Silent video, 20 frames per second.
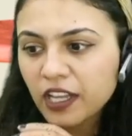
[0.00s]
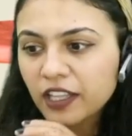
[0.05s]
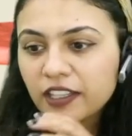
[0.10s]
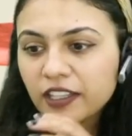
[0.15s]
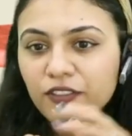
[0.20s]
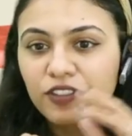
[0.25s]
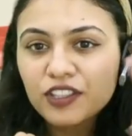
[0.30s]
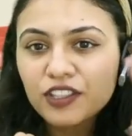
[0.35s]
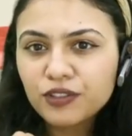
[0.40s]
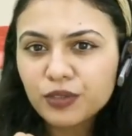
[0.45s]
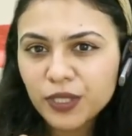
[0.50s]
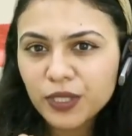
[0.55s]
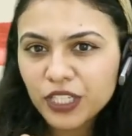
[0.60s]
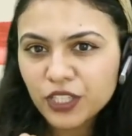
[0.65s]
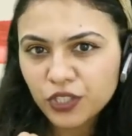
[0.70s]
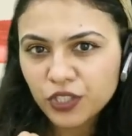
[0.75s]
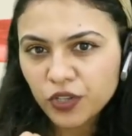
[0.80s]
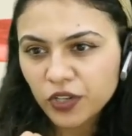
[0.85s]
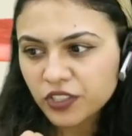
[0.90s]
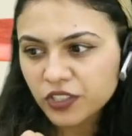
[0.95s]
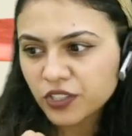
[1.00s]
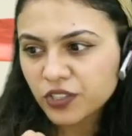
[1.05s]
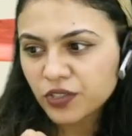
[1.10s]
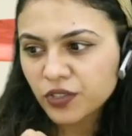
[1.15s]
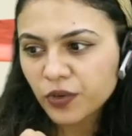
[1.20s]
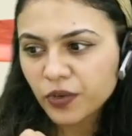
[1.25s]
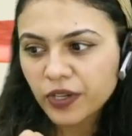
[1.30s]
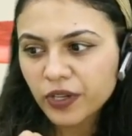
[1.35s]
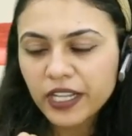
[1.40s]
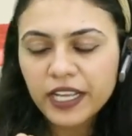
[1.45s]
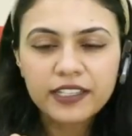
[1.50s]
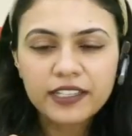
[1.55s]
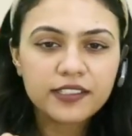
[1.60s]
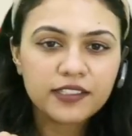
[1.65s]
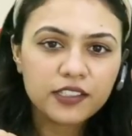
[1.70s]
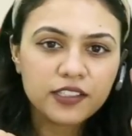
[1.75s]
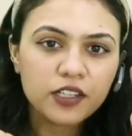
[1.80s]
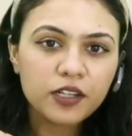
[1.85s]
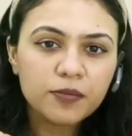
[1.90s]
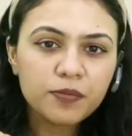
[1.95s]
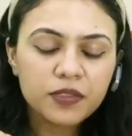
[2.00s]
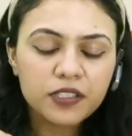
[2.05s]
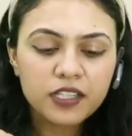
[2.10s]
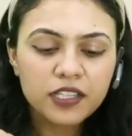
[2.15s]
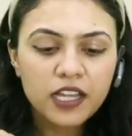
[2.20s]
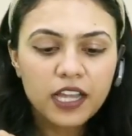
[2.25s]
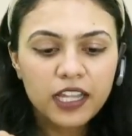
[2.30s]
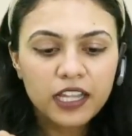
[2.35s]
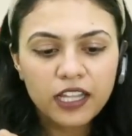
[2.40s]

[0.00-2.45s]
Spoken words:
There were three short story excerpts.